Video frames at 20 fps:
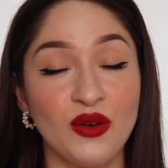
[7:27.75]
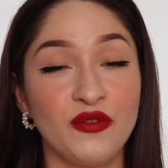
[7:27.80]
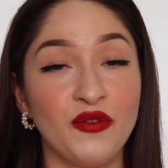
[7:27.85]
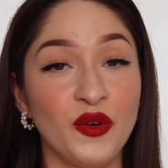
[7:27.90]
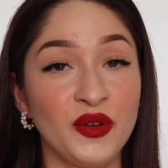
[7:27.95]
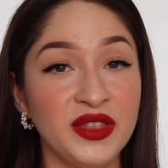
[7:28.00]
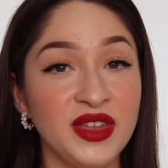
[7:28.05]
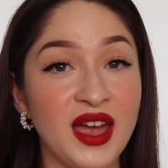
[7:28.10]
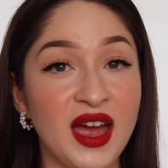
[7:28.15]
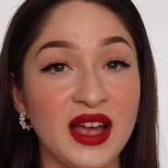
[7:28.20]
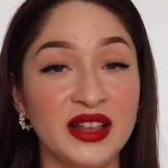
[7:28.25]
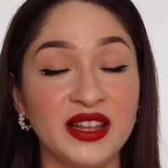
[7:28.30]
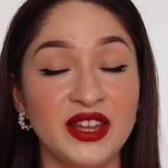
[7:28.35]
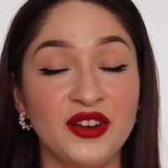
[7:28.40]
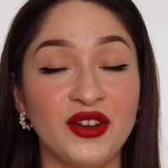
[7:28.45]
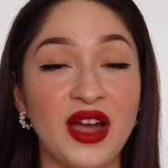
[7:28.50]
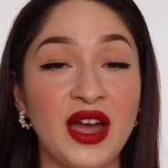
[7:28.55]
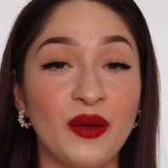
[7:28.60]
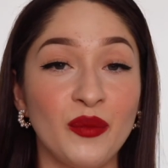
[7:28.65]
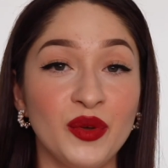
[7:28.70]
for the
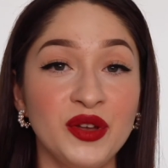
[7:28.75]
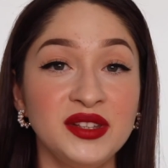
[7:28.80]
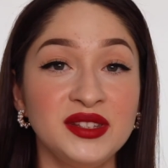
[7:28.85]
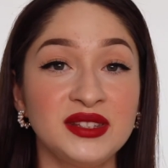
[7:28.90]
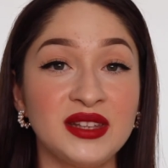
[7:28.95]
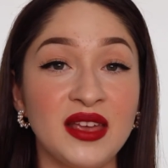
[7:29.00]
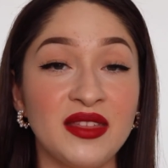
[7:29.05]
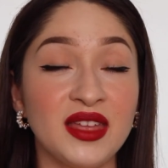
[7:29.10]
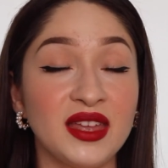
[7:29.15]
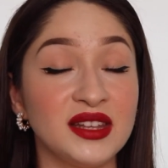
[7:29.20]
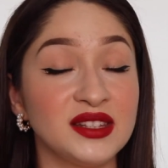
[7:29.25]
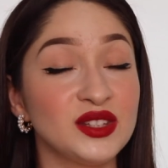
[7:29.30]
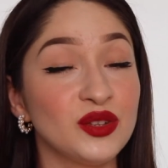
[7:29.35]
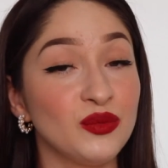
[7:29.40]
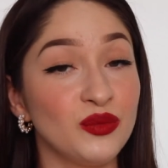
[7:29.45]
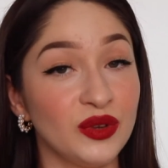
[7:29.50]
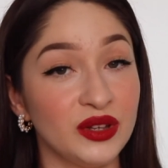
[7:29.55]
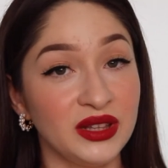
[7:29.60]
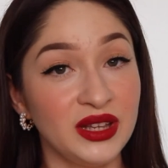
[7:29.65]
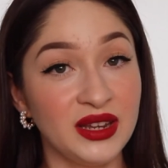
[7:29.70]
eyeliner, I will say that it's
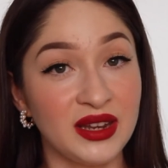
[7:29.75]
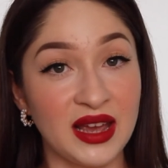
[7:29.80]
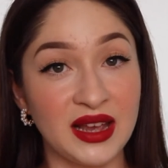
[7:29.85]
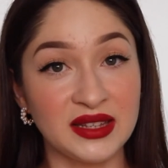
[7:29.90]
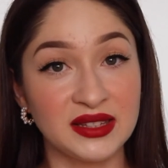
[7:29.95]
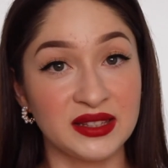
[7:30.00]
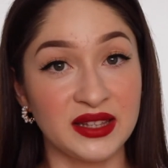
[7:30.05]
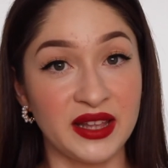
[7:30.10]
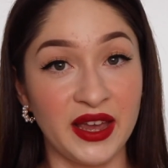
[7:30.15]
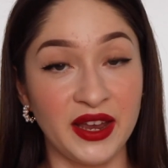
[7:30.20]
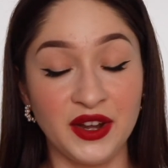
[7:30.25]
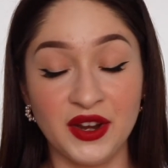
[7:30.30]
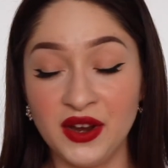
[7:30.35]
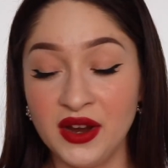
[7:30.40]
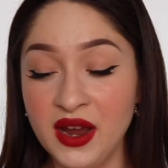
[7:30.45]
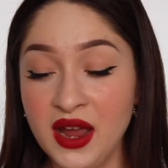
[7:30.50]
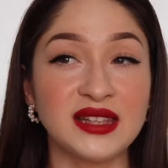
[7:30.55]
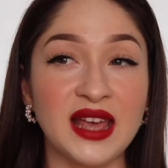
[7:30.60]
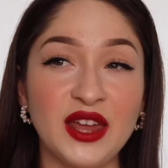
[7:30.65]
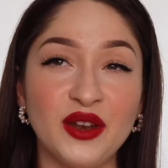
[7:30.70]
a really nice
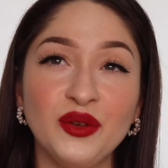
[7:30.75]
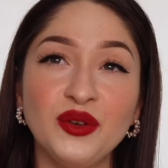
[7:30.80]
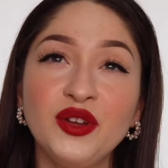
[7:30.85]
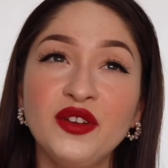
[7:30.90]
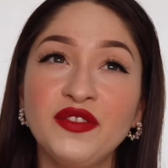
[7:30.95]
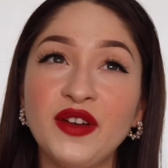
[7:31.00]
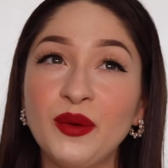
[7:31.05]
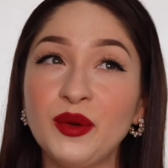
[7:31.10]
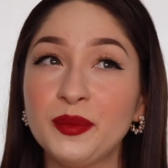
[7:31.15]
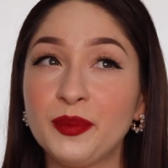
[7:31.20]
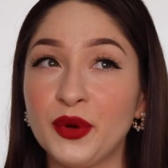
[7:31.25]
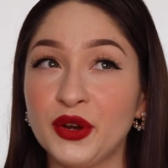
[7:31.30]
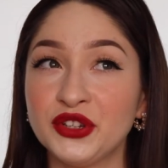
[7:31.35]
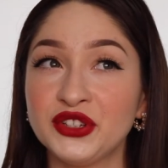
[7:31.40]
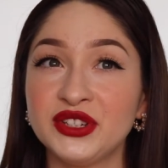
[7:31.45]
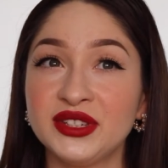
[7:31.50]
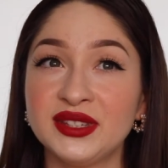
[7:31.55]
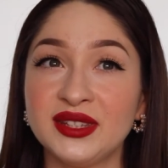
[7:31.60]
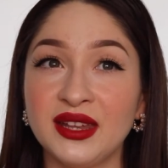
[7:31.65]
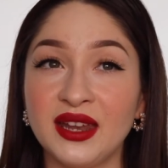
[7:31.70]
liner. I don't know if I would
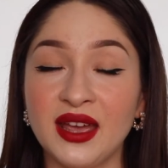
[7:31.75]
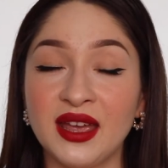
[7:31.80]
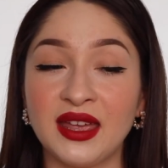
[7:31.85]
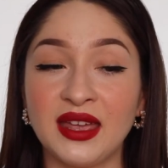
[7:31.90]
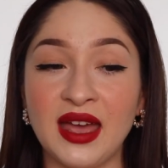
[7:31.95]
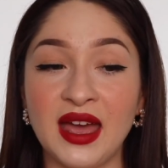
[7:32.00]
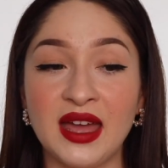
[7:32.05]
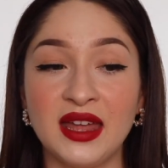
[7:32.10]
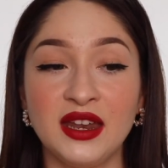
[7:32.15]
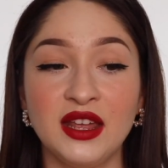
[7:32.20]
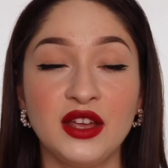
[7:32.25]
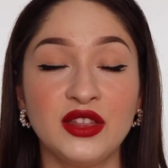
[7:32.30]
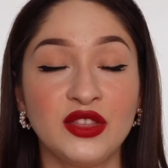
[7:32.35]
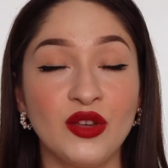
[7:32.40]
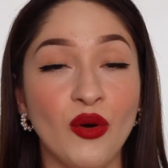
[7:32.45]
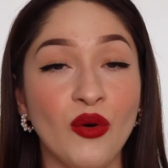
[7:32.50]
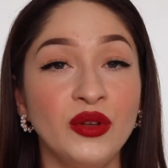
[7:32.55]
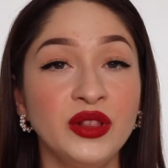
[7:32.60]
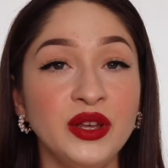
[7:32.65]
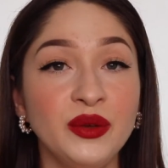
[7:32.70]
purchase it again.
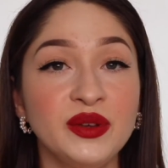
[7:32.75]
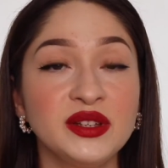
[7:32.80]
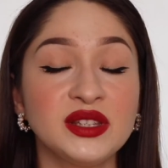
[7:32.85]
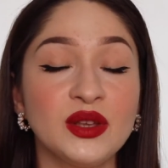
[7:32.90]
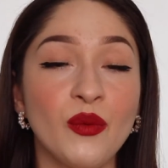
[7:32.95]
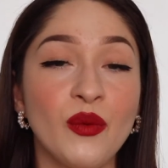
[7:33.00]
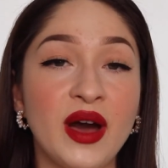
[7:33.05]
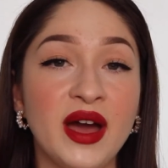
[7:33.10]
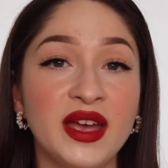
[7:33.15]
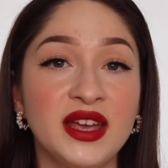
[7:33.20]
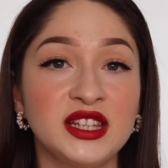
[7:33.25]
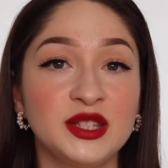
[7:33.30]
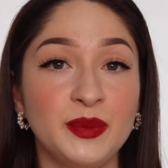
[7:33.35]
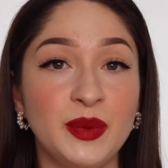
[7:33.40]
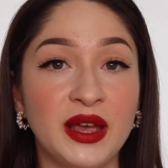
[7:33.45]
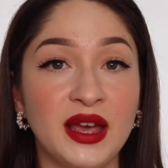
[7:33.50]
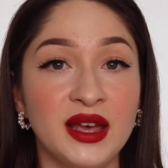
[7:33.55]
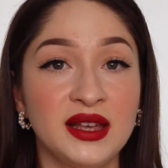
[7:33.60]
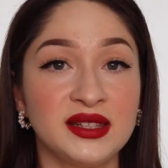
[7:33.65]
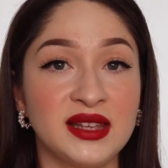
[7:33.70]
The only reason why is
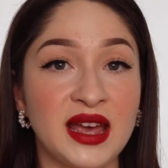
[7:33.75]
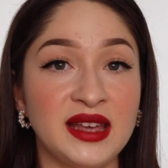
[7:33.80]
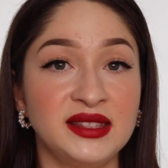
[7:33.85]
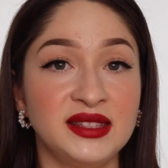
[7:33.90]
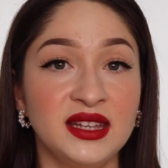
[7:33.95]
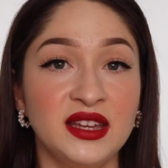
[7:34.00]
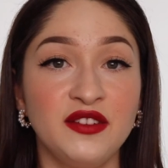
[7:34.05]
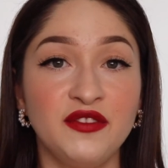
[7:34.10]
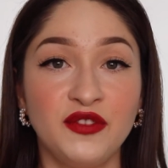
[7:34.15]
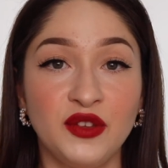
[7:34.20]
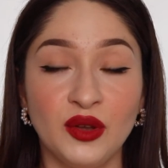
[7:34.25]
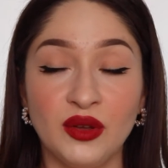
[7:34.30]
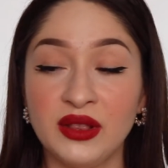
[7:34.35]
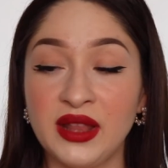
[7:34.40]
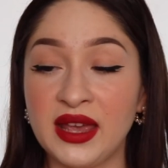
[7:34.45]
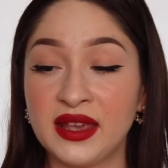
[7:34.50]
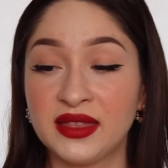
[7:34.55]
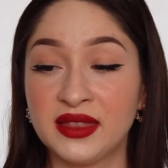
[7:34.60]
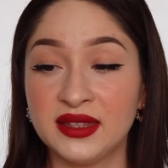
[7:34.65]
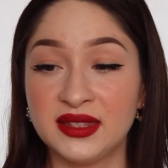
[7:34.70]
because I did feel
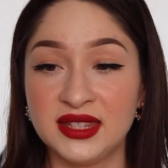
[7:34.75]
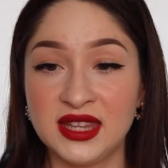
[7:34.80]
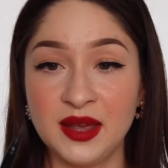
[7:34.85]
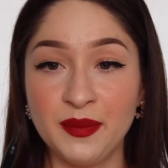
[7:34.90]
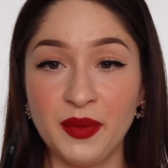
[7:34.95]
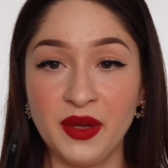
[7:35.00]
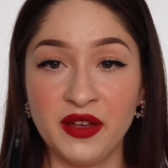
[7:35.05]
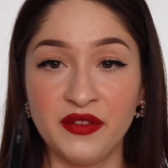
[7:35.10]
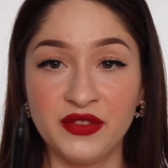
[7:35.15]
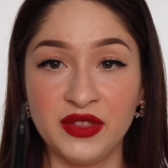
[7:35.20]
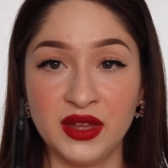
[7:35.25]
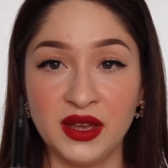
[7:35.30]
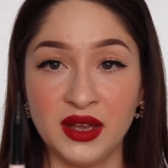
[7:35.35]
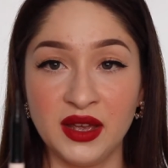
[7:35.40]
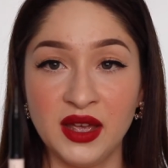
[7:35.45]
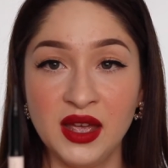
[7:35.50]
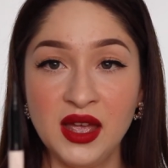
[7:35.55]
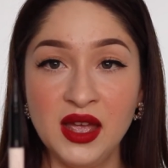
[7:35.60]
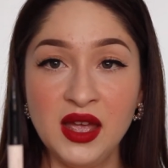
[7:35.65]
like the tip of the